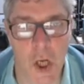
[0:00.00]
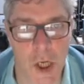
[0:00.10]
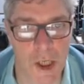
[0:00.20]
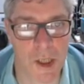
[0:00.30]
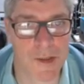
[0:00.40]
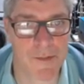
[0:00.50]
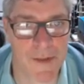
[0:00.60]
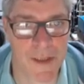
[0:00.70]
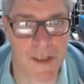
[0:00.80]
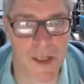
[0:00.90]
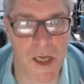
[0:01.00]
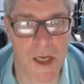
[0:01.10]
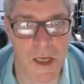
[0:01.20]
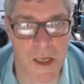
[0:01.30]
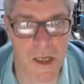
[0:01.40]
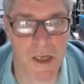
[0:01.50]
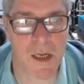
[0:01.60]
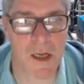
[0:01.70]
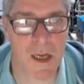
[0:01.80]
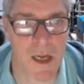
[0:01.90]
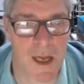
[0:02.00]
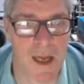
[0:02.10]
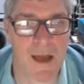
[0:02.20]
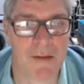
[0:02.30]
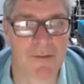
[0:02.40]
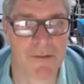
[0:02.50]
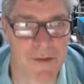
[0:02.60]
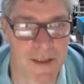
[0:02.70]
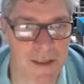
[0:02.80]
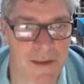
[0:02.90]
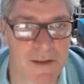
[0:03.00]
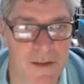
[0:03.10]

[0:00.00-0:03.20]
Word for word: Let me have a think.